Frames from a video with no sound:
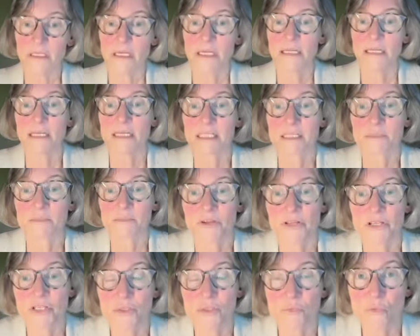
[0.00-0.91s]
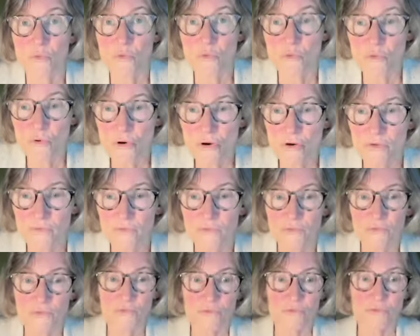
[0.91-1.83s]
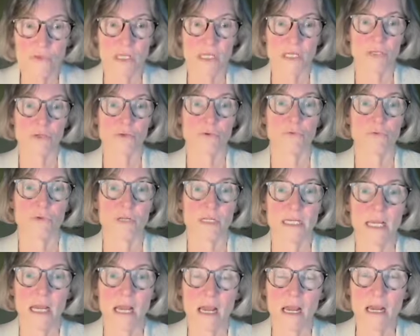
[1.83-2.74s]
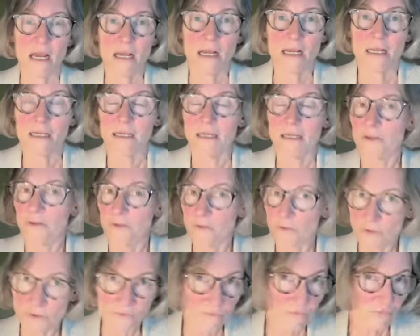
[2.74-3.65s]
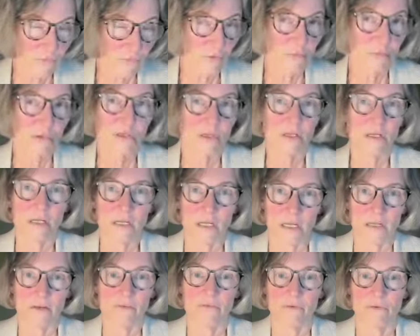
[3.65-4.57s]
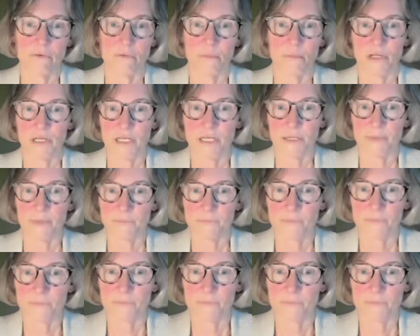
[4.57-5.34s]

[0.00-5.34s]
and express more of who they truly are, non-verbally and verbally.